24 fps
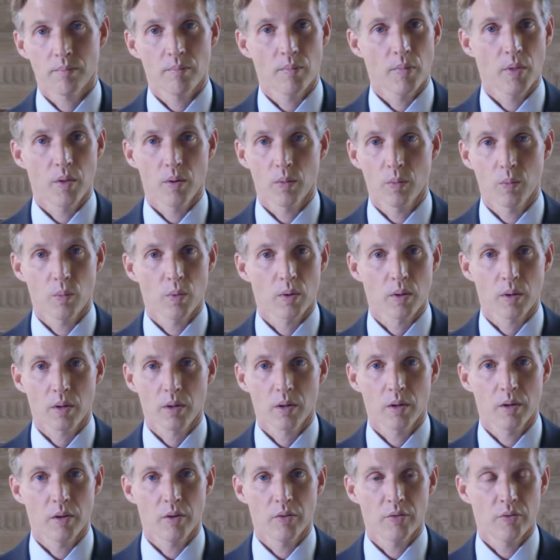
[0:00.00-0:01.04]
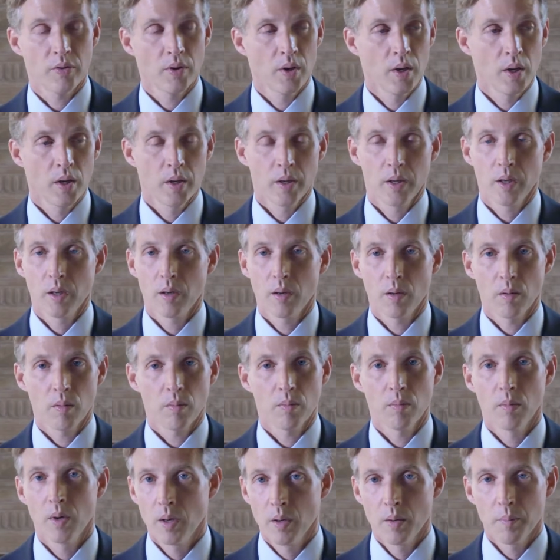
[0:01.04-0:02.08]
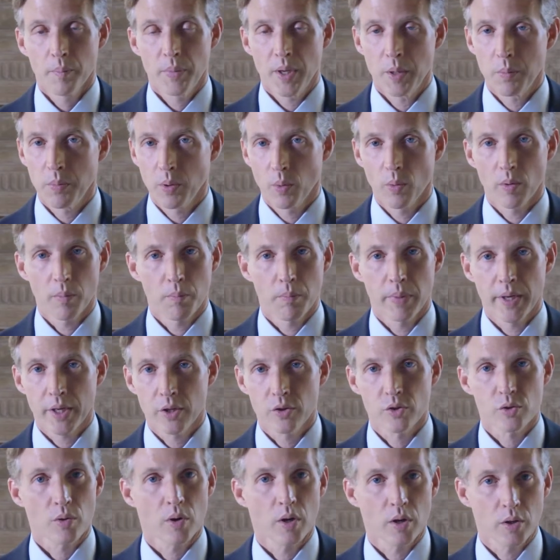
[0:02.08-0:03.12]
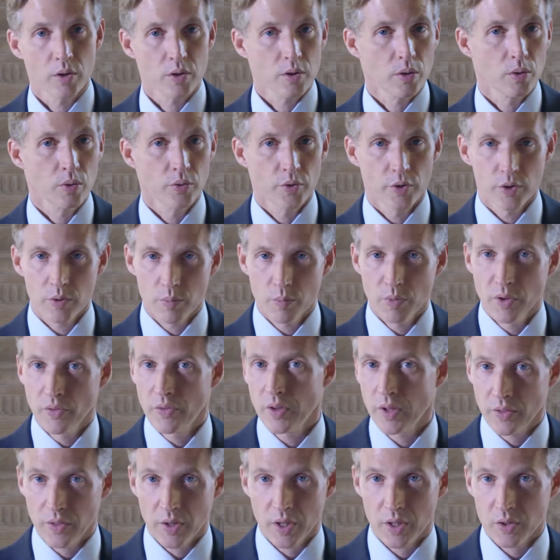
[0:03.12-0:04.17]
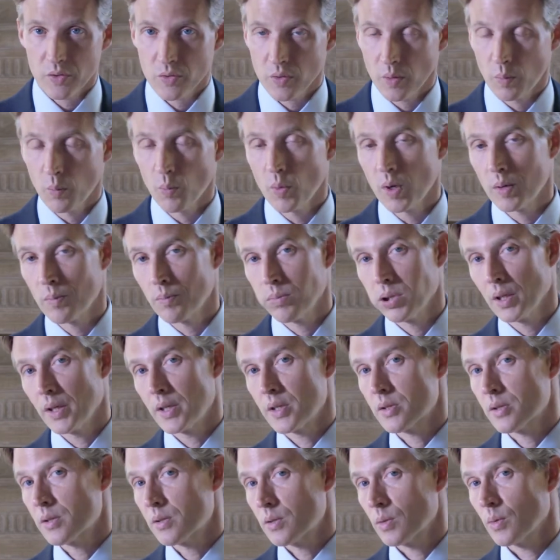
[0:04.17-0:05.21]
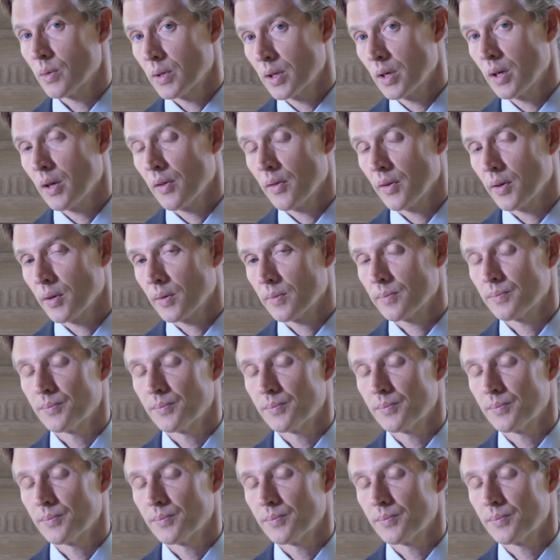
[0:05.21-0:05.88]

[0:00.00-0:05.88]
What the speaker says: the work of, people with big, strong shoulders moving things from one place to another.